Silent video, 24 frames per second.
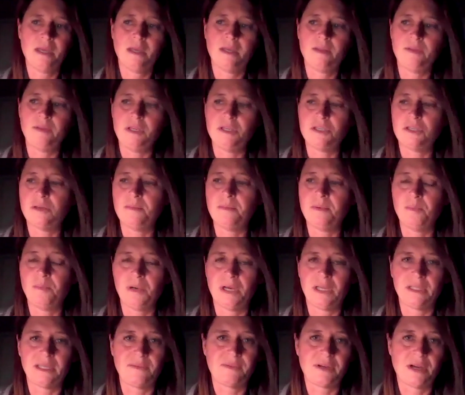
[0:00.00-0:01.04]
these human
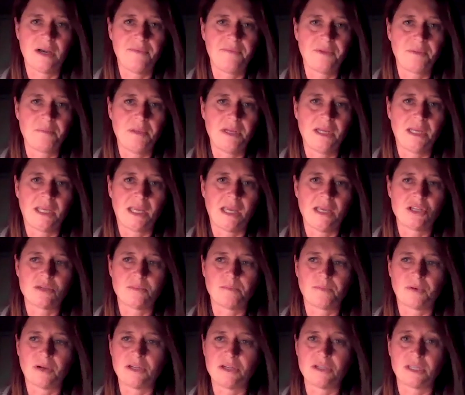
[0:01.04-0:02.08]
wildlife conflict mitigation
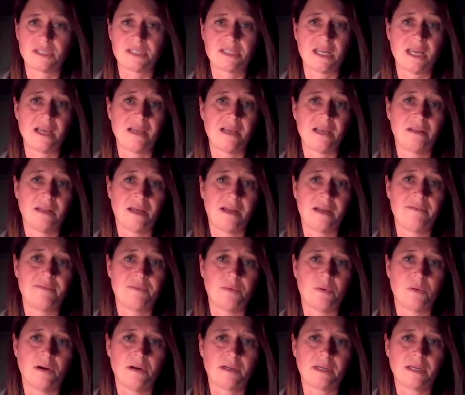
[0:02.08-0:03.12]
projects, take a lot of
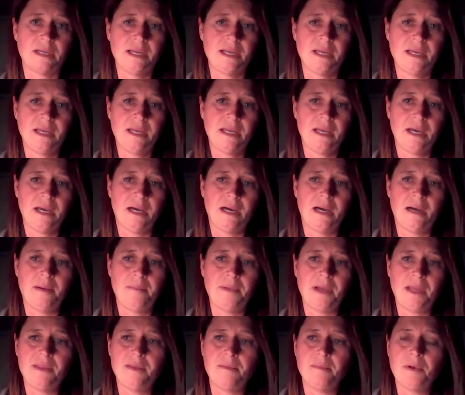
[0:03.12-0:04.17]
work.
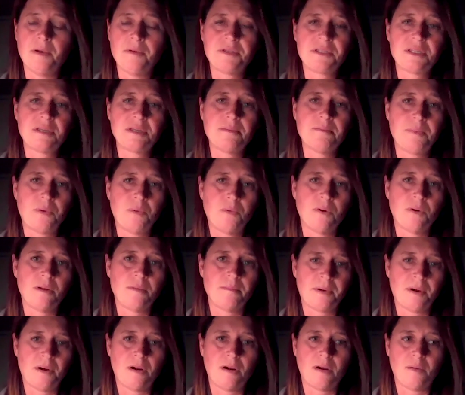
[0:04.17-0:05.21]
And the most important
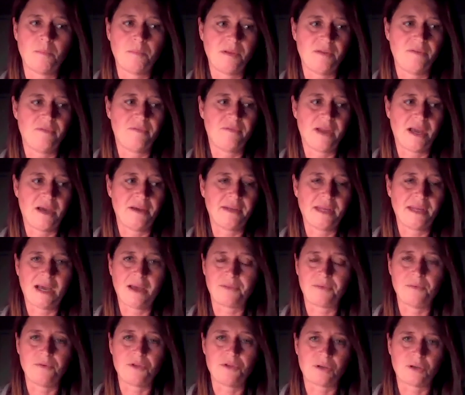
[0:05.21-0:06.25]
part we found out
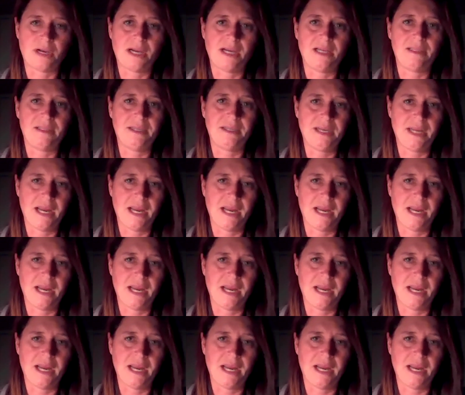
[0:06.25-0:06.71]
through trial and